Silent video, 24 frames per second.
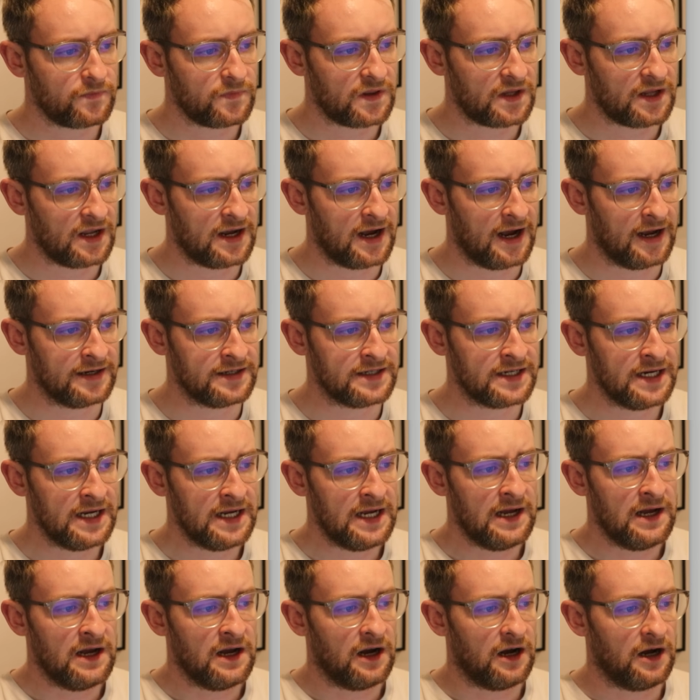and
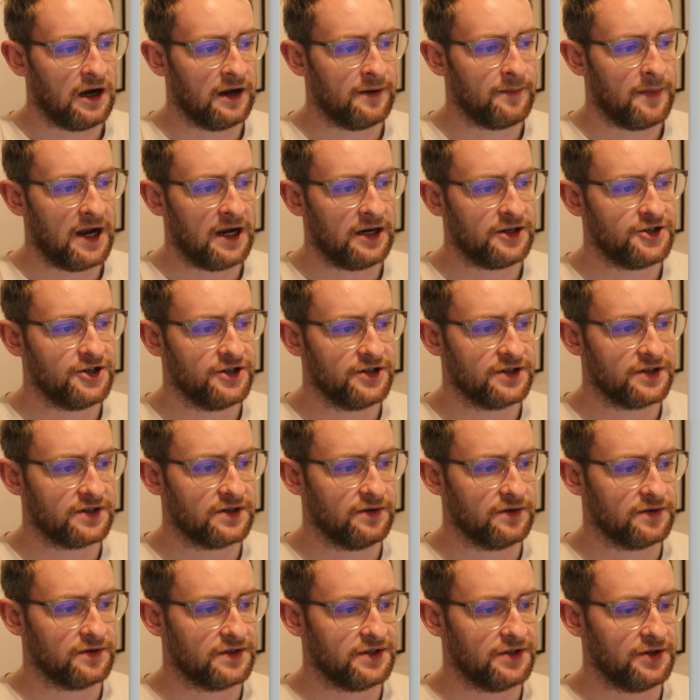I'm actually just
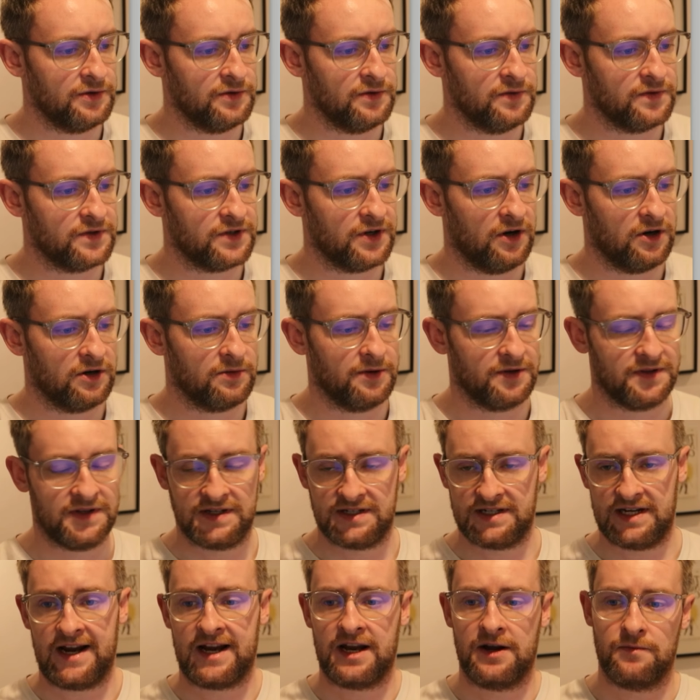going to talk about the
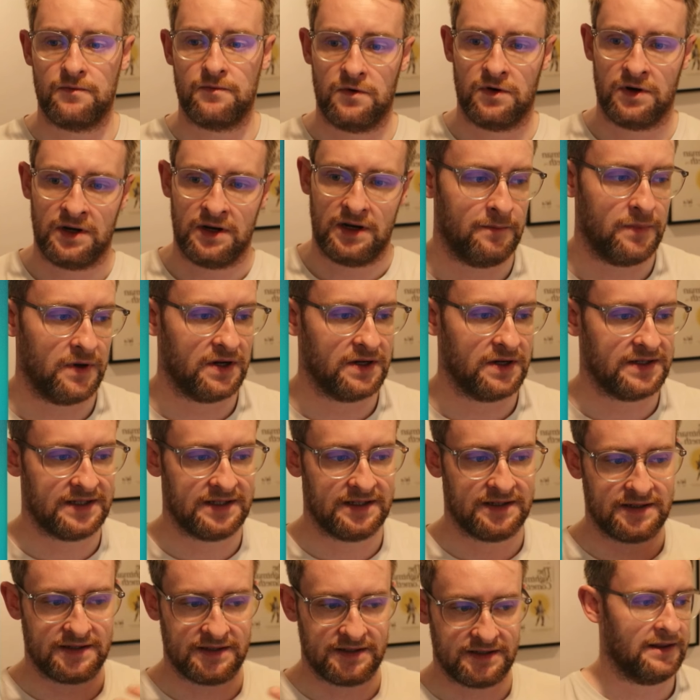second one, because
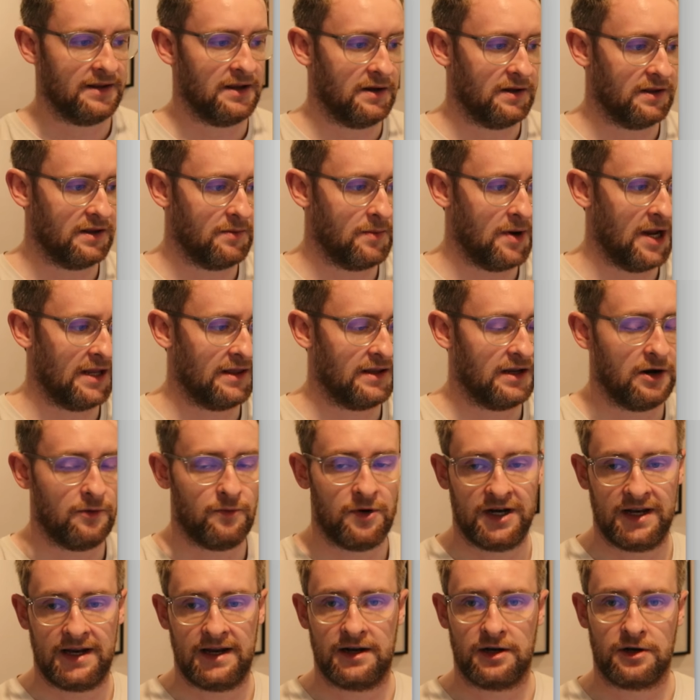this is the main thing I want
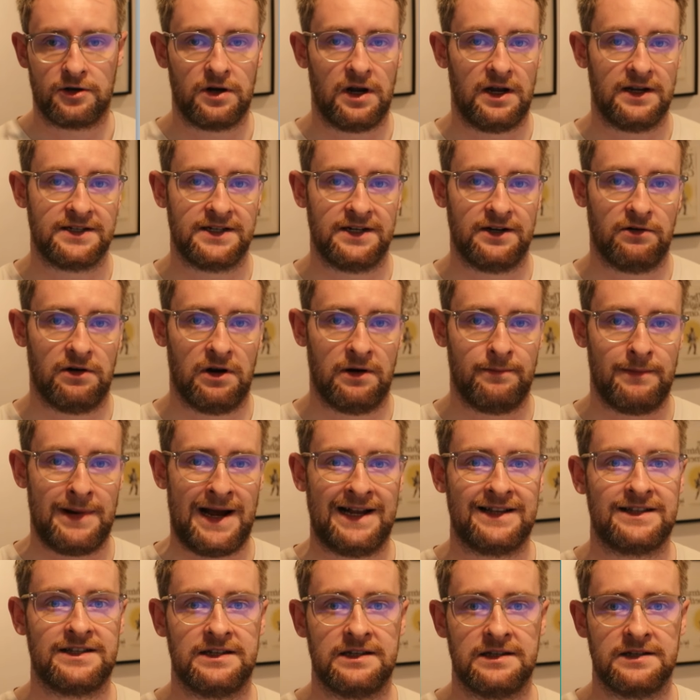to get across here on
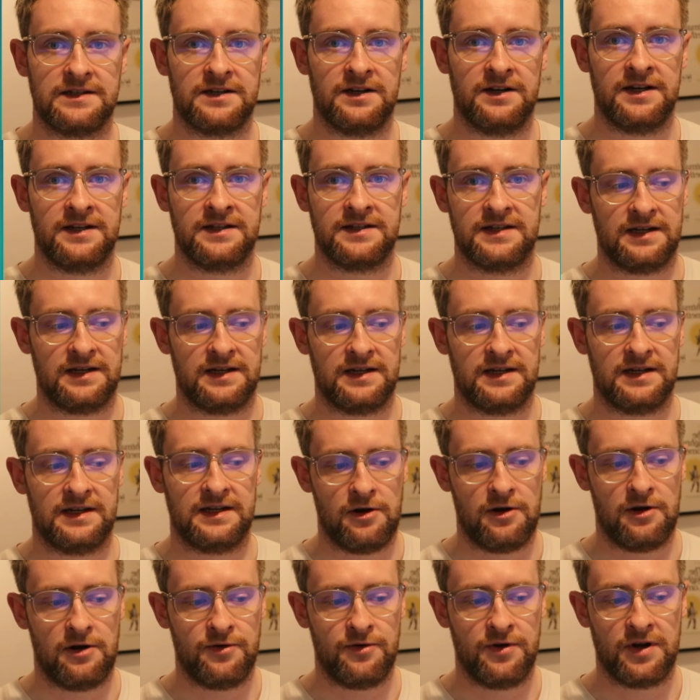maths and science is
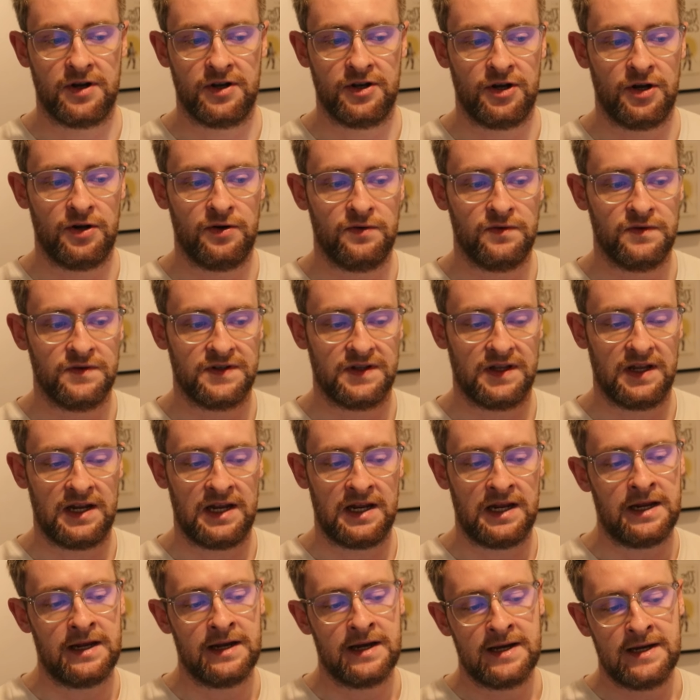how you can use
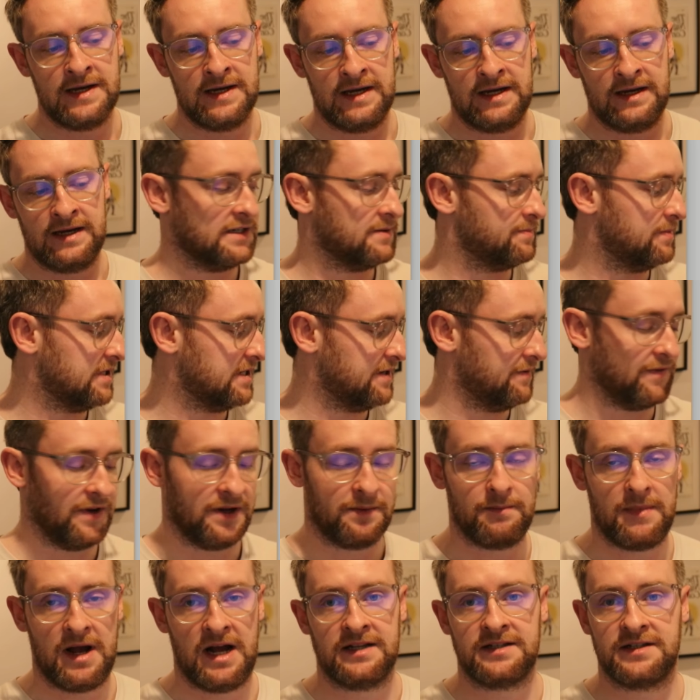the specific
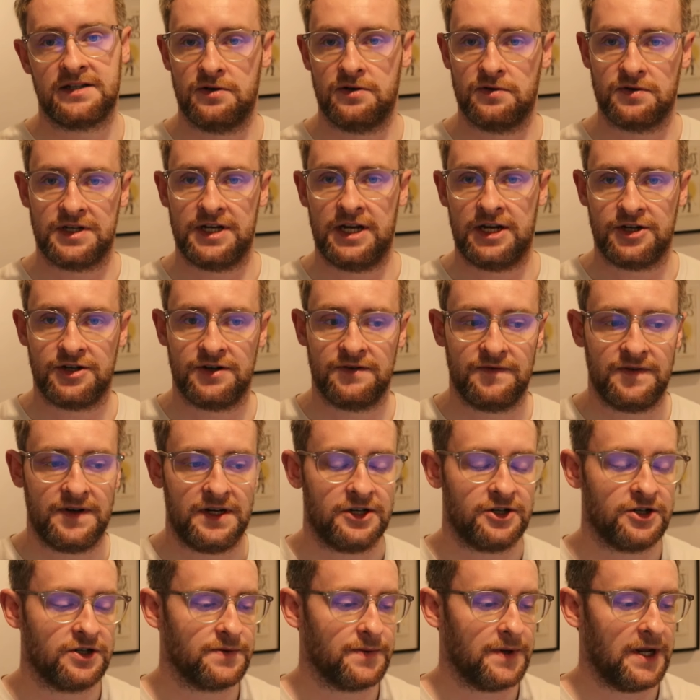maths notation
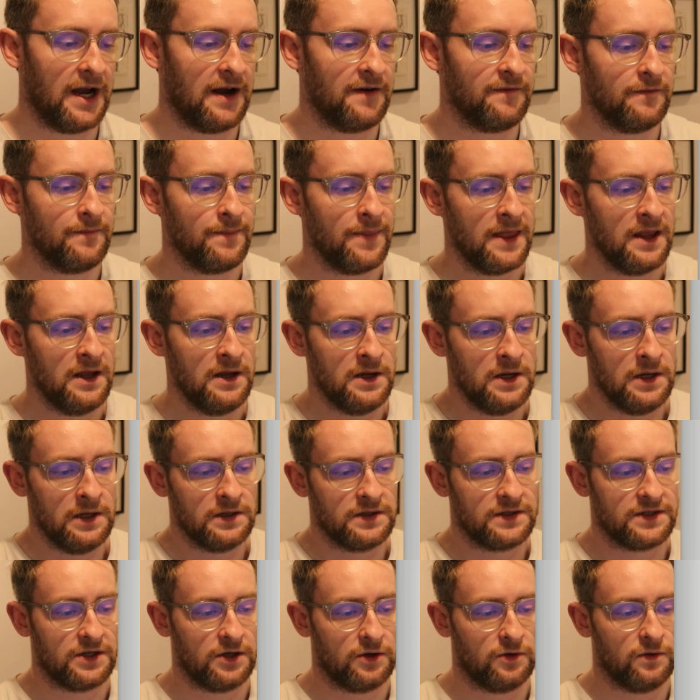features we have.
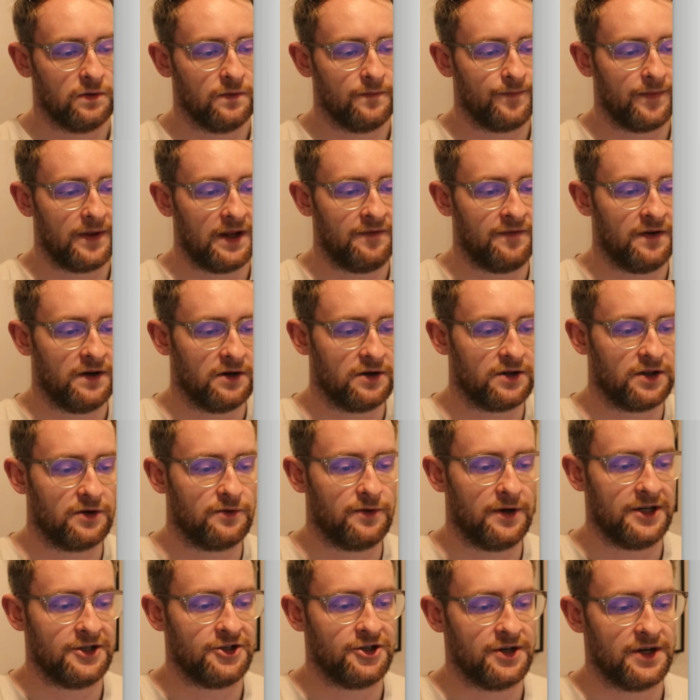So if you look at the
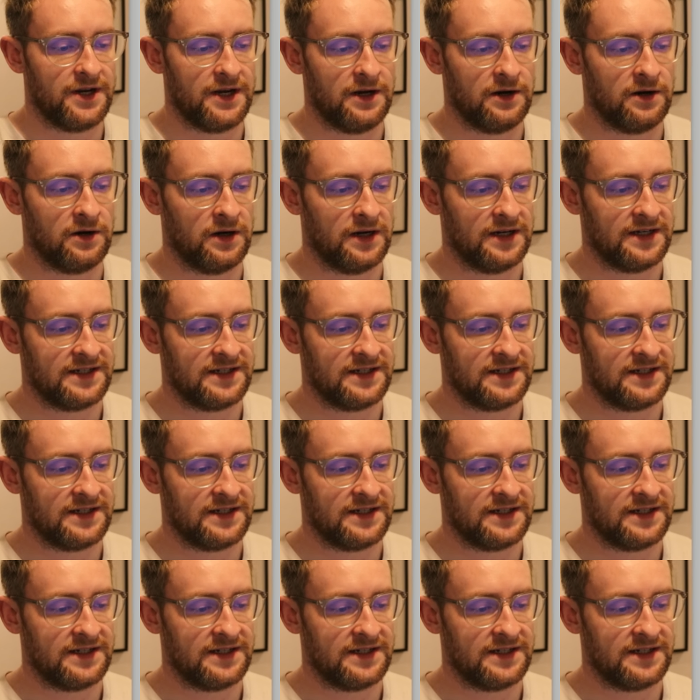question here, a